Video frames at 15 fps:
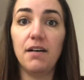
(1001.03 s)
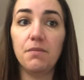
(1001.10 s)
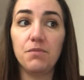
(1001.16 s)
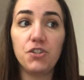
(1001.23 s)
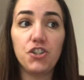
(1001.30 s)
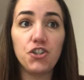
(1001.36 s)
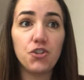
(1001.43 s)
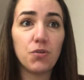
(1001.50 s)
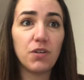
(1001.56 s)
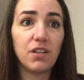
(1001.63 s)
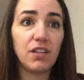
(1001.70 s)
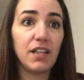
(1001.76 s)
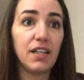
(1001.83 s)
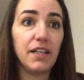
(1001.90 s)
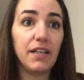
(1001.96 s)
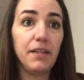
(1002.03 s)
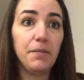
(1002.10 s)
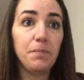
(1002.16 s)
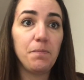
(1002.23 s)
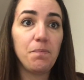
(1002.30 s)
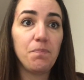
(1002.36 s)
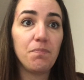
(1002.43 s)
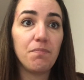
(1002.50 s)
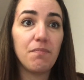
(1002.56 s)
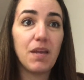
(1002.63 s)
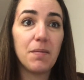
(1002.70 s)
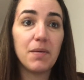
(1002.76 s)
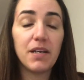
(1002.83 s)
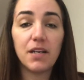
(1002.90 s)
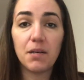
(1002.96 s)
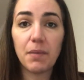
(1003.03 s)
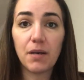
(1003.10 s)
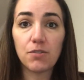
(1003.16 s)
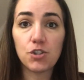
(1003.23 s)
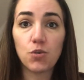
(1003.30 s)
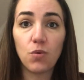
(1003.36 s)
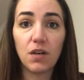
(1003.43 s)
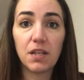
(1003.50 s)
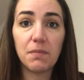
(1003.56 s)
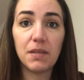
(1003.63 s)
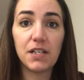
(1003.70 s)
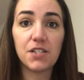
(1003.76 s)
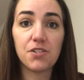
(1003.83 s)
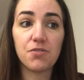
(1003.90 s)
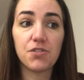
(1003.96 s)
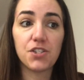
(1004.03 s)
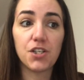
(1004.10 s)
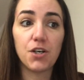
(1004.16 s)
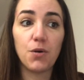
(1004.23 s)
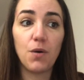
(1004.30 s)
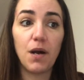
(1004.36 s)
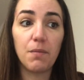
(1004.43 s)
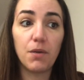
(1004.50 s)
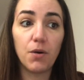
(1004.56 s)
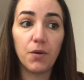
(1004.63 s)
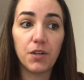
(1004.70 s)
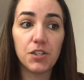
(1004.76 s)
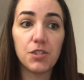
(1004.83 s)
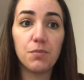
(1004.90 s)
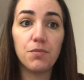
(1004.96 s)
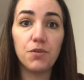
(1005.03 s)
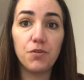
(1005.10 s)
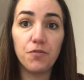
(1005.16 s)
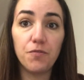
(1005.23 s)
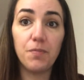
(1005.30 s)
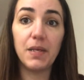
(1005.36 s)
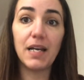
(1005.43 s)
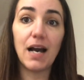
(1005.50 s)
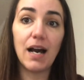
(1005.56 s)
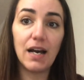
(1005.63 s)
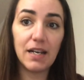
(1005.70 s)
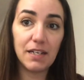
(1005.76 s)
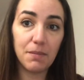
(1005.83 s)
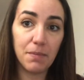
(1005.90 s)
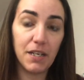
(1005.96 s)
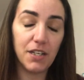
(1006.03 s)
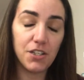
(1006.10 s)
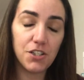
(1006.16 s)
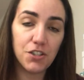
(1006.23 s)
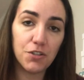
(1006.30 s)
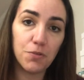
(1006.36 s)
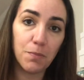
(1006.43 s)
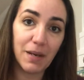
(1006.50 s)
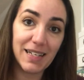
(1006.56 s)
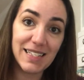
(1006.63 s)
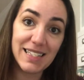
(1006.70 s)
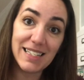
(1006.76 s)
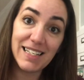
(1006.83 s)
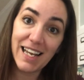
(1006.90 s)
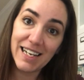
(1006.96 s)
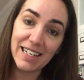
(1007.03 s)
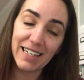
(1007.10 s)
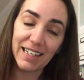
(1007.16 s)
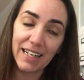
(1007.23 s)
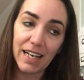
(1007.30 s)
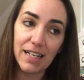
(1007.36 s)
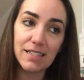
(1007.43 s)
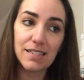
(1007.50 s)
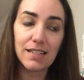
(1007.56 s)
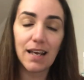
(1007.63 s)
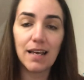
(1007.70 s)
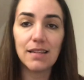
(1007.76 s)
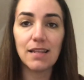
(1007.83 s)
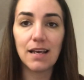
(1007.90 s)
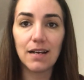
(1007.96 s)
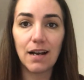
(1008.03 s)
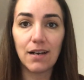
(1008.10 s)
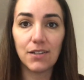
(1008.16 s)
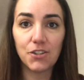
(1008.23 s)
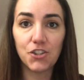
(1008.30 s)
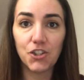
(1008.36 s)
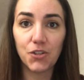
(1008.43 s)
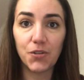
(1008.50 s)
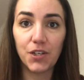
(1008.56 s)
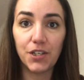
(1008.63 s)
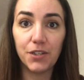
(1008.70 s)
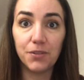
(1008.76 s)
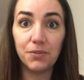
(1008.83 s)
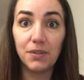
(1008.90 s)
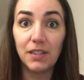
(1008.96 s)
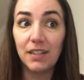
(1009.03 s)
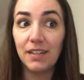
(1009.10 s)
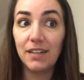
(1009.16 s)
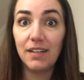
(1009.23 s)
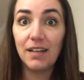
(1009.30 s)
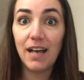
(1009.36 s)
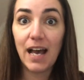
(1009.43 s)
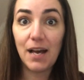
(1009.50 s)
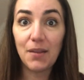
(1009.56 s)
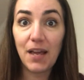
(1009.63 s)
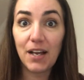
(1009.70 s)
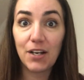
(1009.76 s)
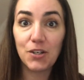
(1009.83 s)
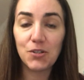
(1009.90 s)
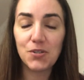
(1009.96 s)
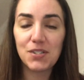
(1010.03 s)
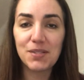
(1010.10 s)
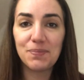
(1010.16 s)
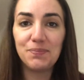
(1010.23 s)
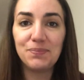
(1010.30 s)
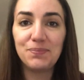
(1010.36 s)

Shortly, maybe in about 20 minutes or so, I'm going to move behind me to my standing desk, and then I'll show you how that goes.